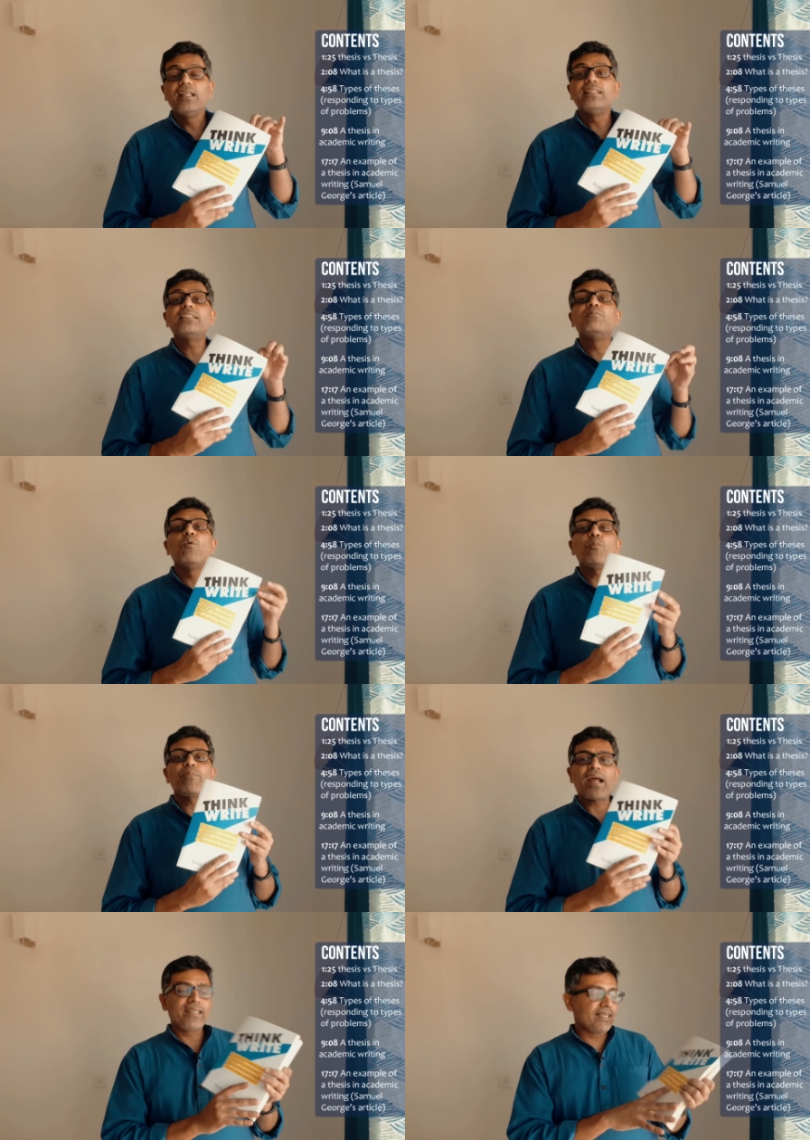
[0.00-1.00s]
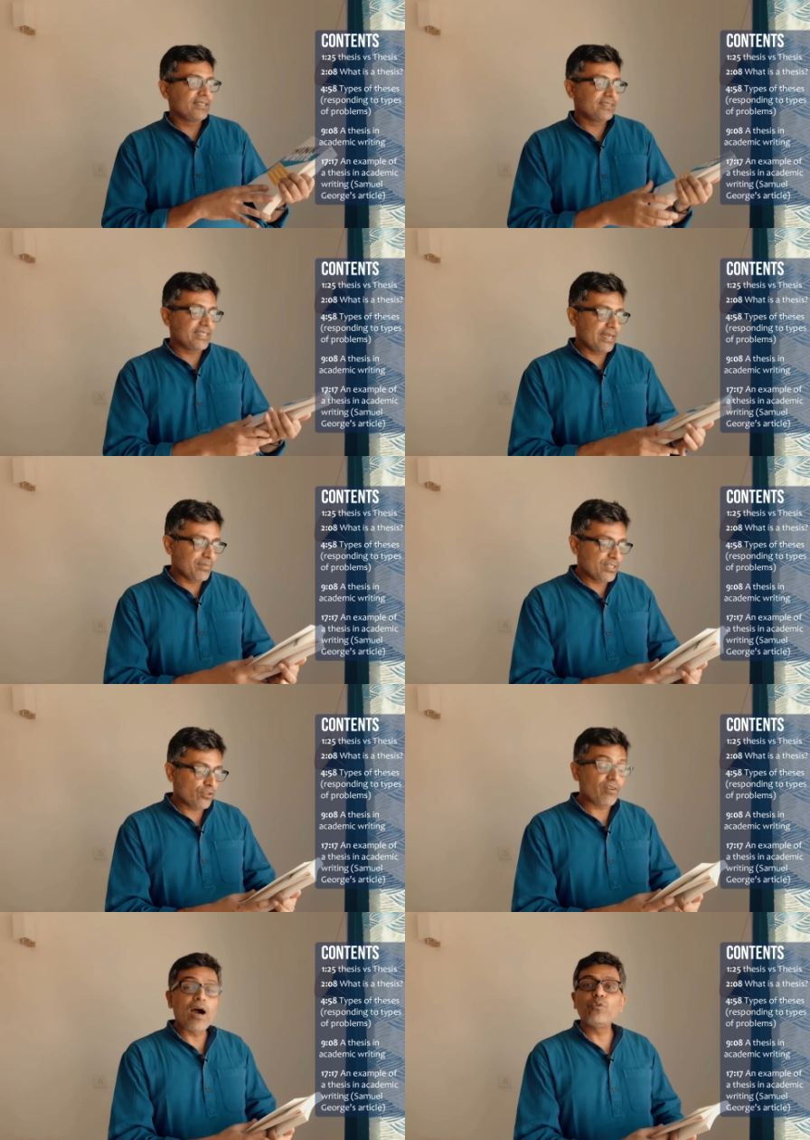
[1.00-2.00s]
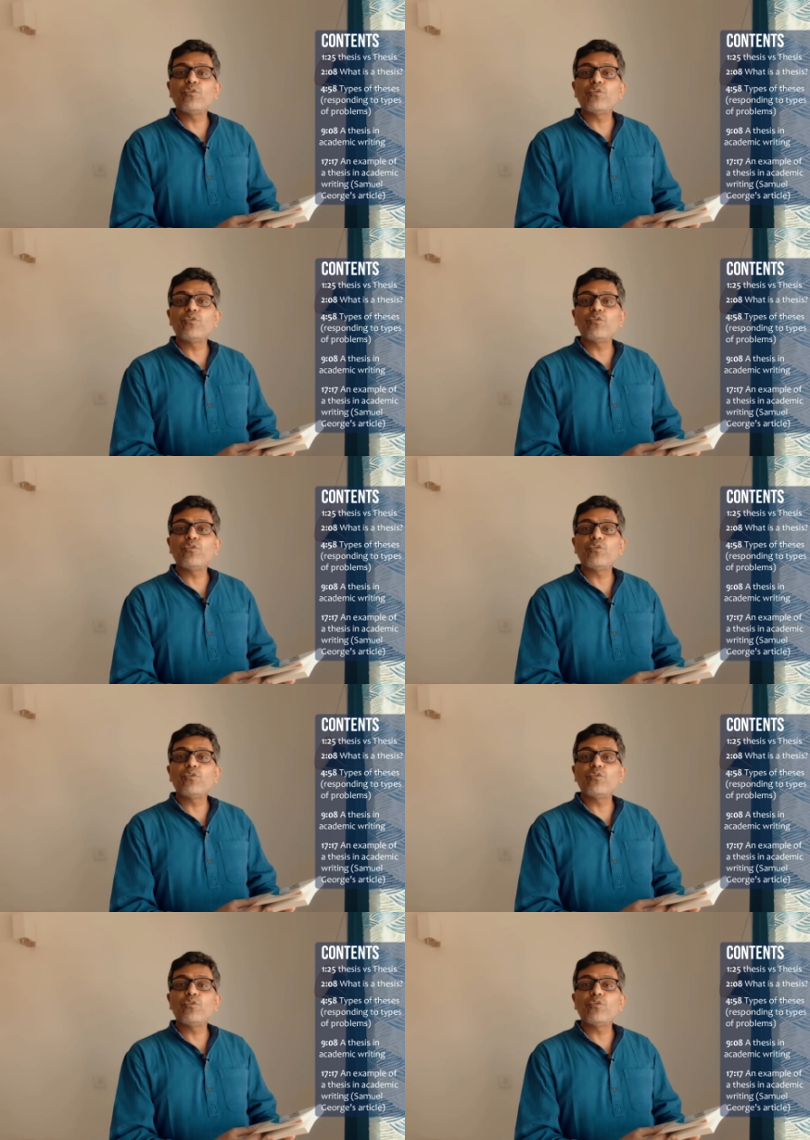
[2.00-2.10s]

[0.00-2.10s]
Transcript: There's more practical statements of how